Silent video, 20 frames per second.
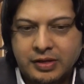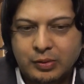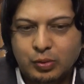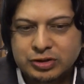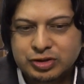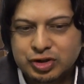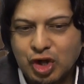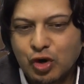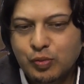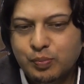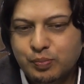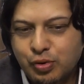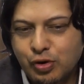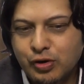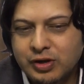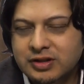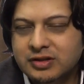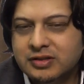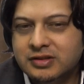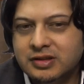there was no
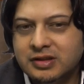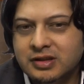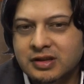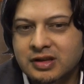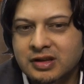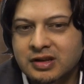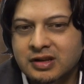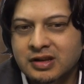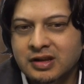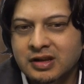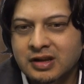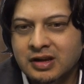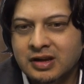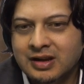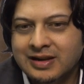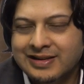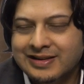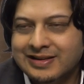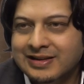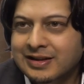point in
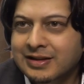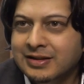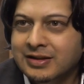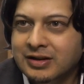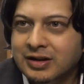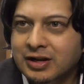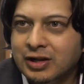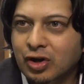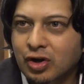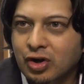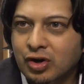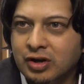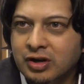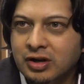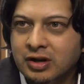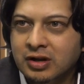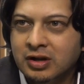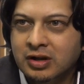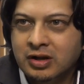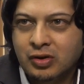lingering on
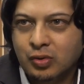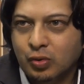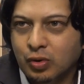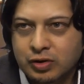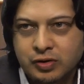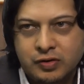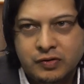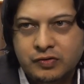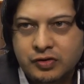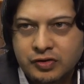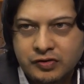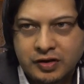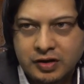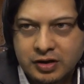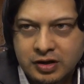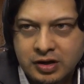what you should say.